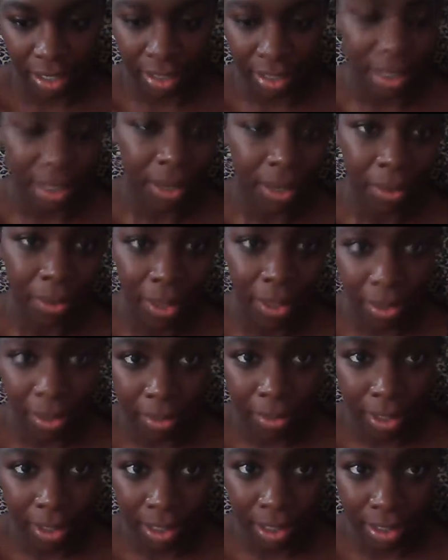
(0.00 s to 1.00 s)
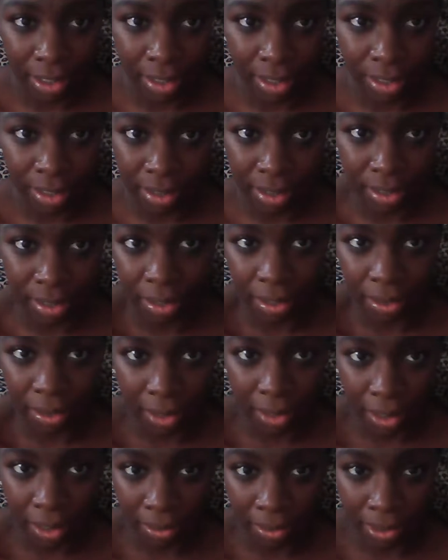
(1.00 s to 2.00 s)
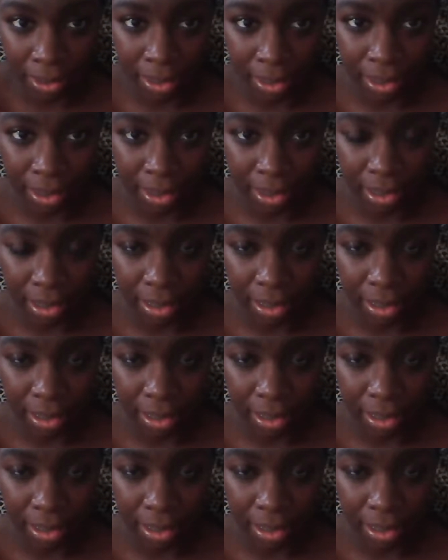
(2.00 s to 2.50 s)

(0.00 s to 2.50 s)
dealt with it because, you know, he was